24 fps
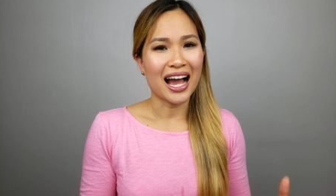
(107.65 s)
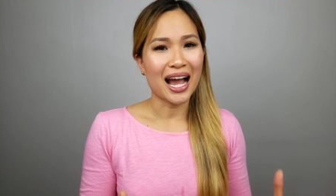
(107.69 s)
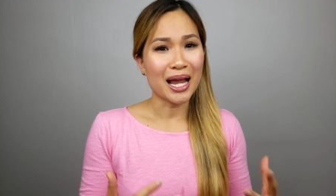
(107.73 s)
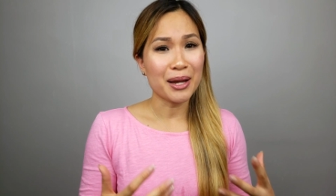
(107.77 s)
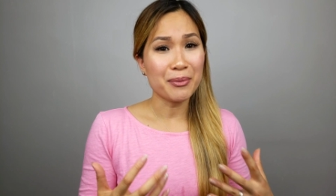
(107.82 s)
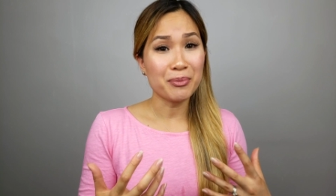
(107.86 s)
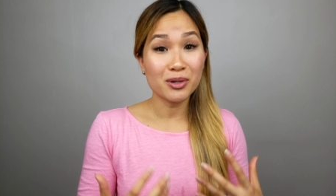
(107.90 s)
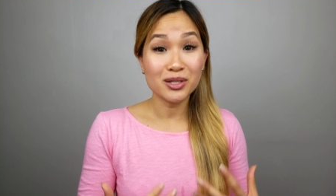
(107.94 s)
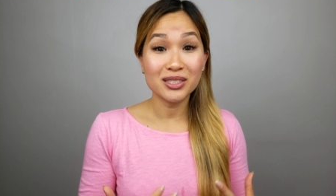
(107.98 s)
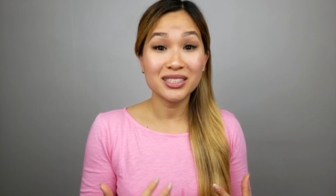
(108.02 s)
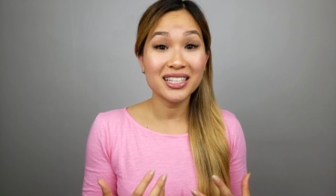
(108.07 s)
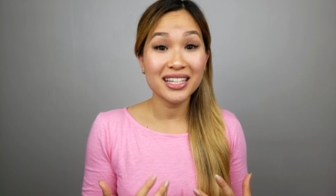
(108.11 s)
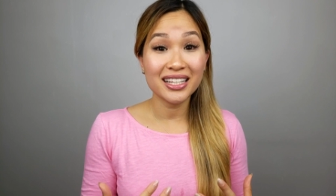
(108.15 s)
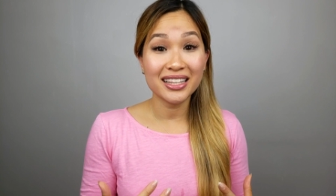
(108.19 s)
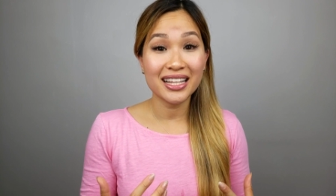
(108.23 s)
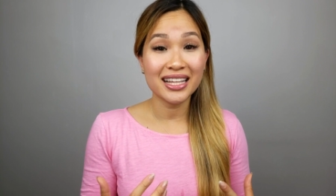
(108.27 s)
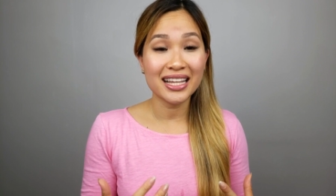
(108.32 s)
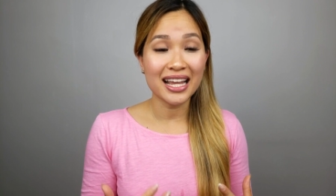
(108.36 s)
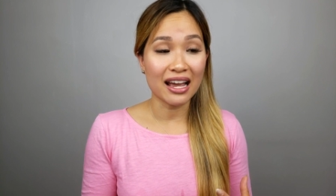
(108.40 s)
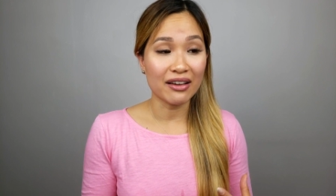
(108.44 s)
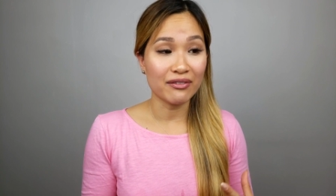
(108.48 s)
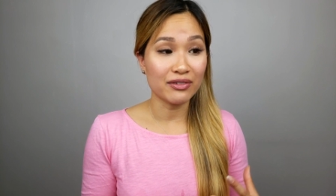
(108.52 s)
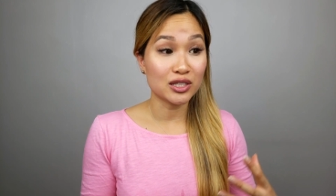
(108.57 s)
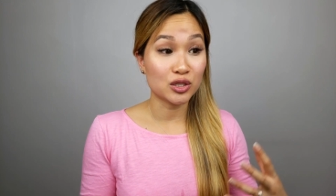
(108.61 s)
I personally
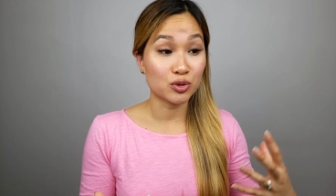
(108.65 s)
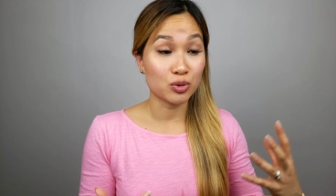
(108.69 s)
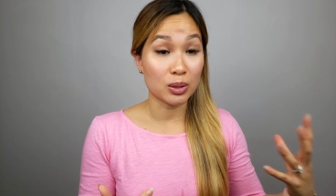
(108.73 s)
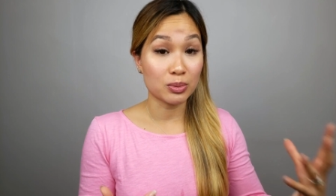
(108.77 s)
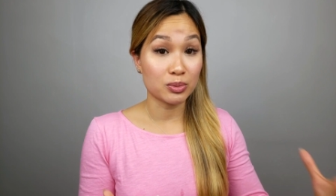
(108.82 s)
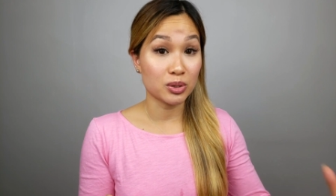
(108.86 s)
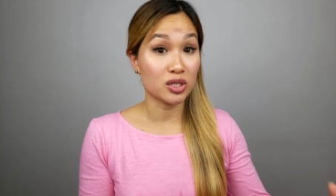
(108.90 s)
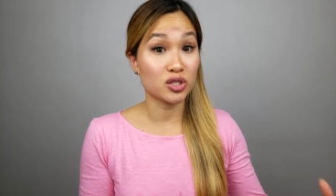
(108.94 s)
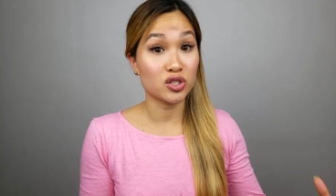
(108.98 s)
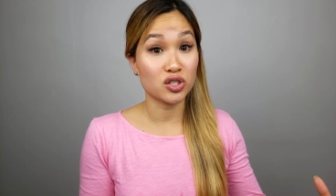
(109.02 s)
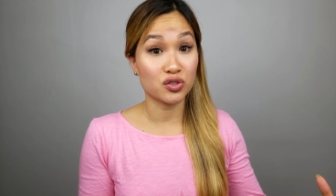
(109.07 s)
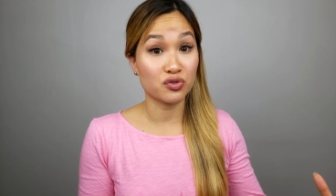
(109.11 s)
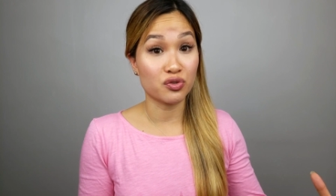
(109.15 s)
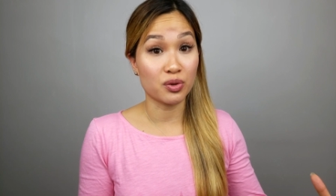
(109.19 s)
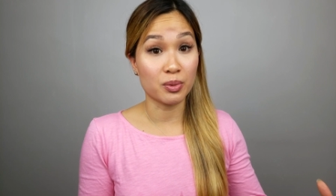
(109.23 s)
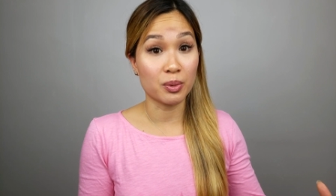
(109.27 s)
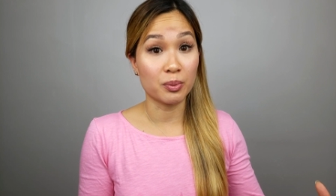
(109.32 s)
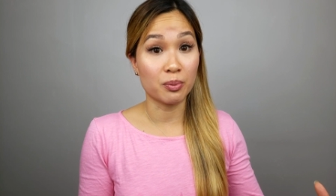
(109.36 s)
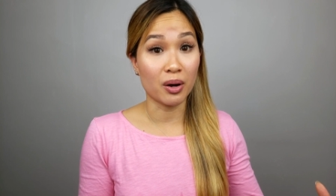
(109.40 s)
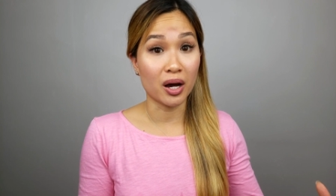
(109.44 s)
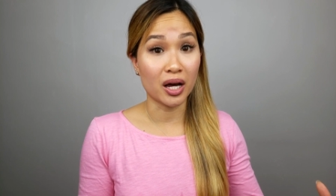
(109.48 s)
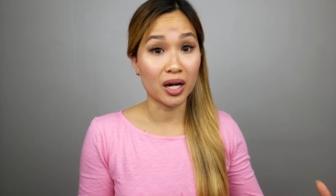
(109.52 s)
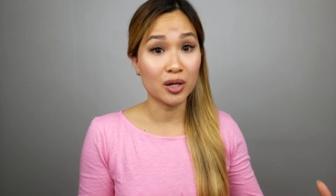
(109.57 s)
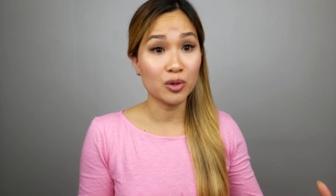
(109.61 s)
think having swipe gestures
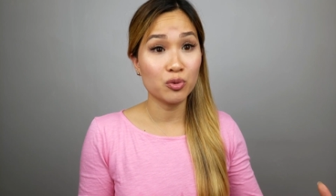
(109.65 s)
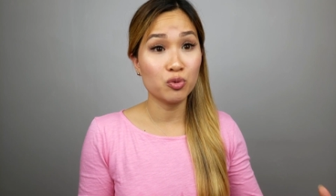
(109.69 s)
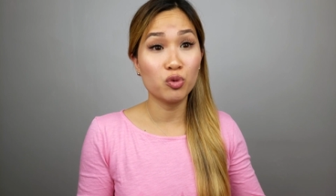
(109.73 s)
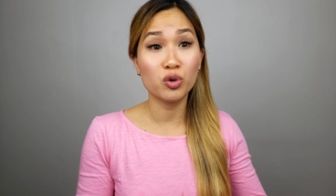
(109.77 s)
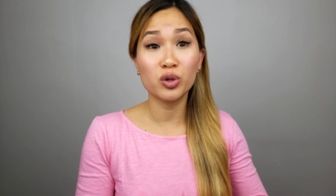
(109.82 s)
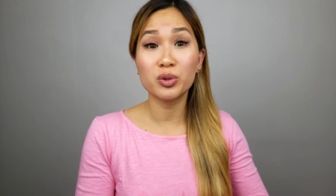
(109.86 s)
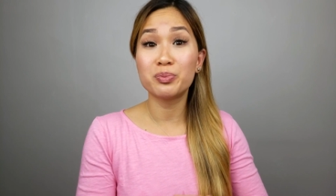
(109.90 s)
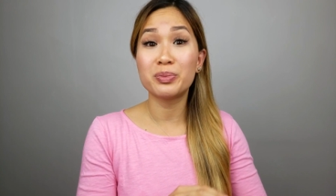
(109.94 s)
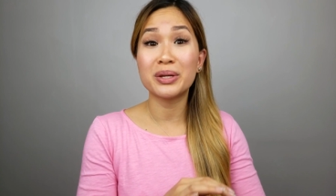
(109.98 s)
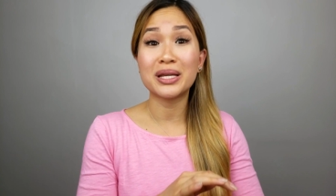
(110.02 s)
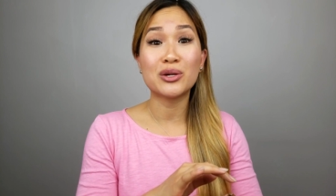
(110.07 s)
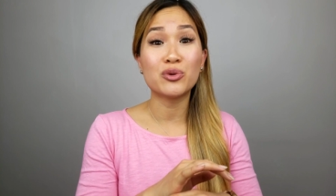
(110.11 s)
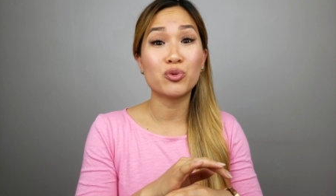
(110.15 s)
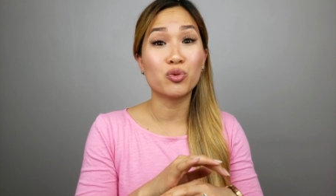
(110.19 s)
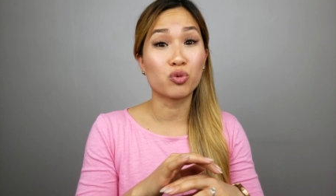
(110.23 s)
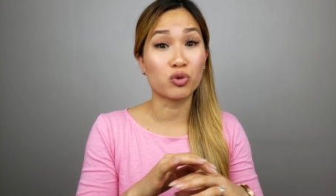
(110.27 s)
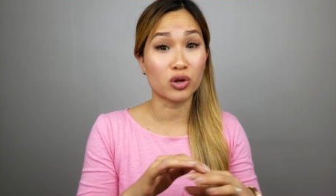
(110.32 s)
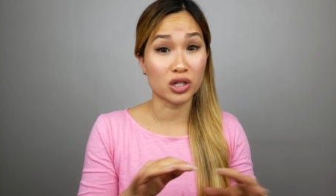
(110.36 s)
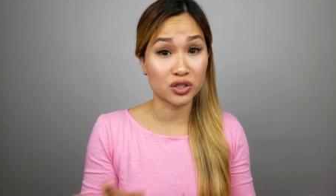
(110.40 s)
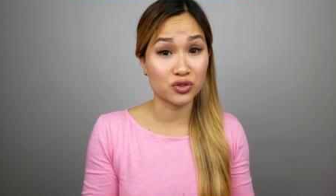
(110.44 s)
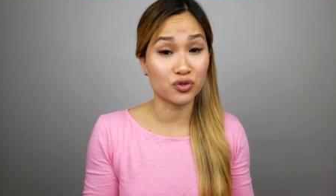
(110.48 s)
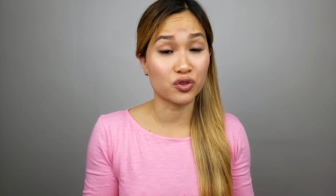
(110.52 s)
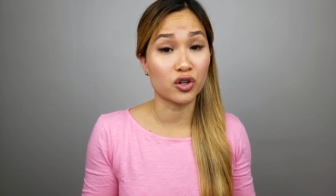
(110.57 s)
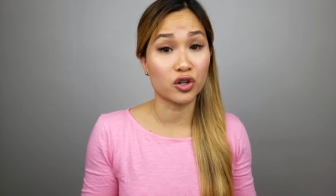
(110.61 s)
from the bottom would be
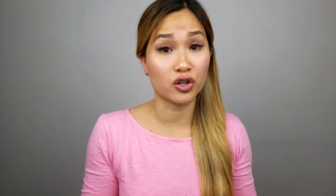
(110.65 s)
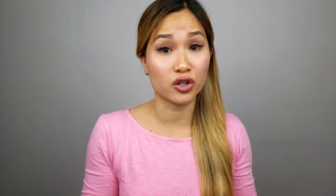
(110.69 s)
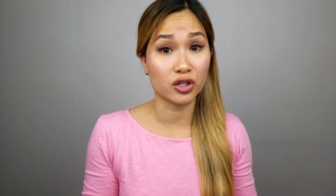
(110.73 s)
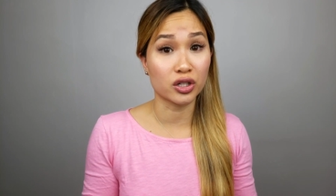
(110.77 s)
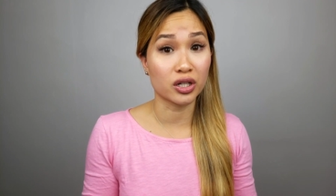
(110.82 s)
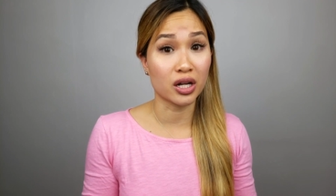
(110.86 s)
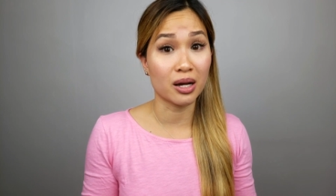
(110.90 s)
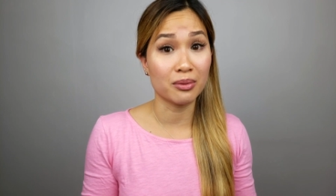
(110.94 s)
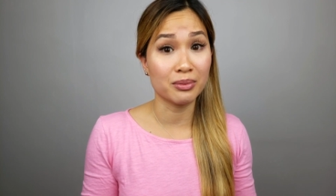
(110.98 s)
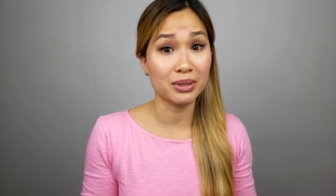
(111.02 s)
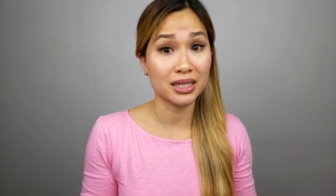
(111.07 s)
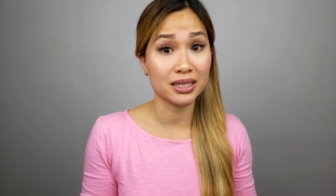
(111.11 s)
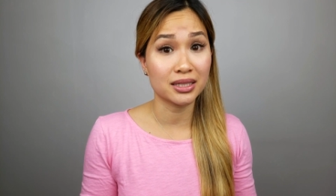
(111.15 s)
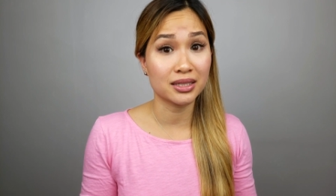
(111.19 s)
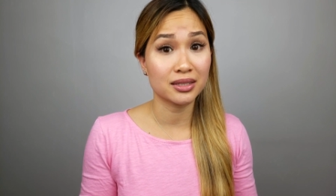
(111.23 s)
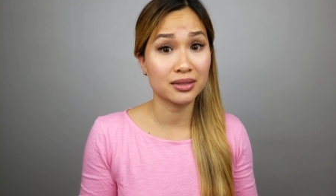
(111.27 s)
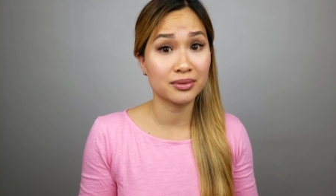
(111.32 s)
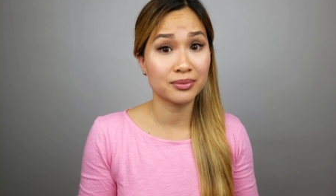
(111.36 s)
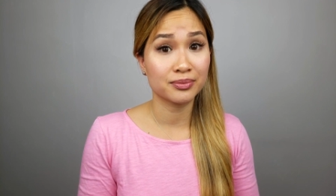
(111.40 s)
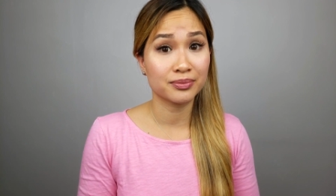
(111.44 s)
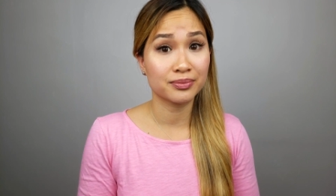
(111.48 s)
worse for ergonomics.